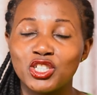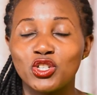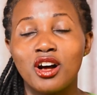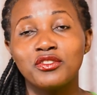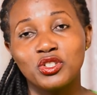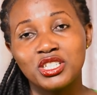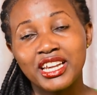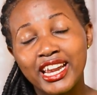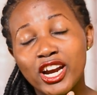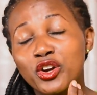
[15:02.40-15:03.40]
yet you have to
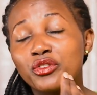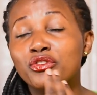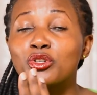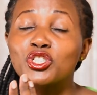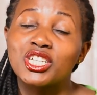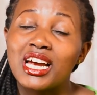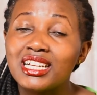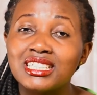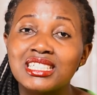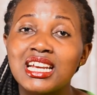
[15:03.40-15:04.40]
take care of your
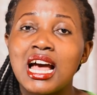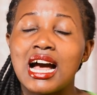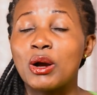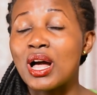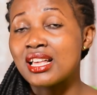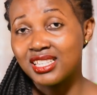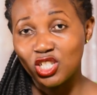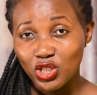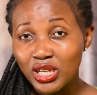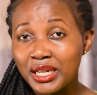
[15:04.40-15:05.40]
child as a
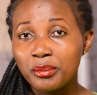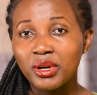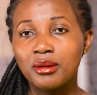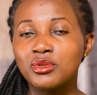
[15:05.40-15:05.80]
jelly mom.